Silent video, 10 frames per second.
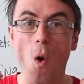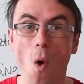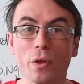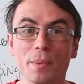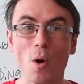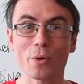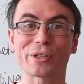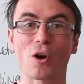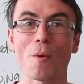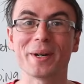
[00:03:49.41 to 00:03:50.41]
all the
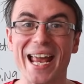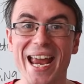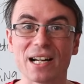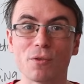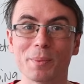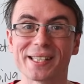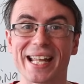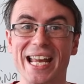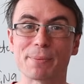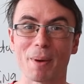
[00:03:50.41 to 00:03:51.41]
most common A-level
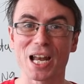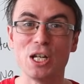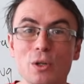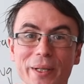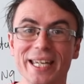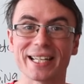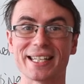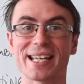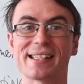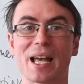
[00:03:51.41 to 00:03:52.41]
mistakes by looking at
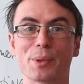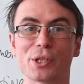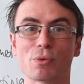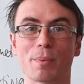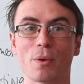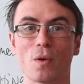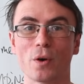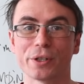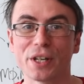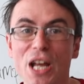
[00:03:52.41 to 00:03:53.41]
the examiner's
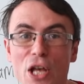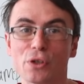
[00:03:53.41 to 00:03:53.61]
report.